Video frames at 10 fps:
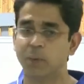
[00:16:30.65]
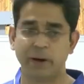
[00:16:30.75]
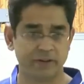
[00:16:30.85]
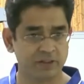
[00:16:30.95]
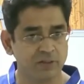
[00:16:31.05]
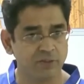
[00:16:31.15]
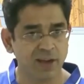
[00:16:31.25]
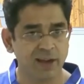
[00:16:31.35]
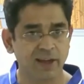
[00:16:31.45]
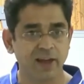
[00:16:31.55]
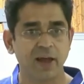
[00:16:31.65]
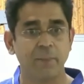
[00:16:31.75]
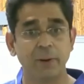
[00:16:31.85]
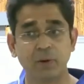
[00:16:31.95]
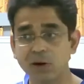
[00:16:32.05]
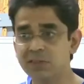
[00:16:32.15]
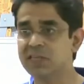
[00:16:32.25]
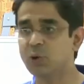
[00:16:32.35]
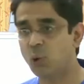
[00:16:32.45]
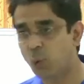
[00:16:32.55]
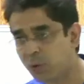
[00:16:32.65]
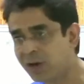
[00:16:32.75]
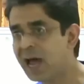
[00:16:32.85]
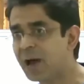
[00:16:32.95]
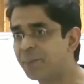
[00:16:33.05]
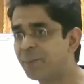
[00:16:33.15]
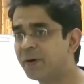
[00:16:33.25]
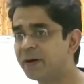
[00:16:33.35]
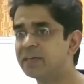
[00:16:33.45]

Why does it fail? Because the overlap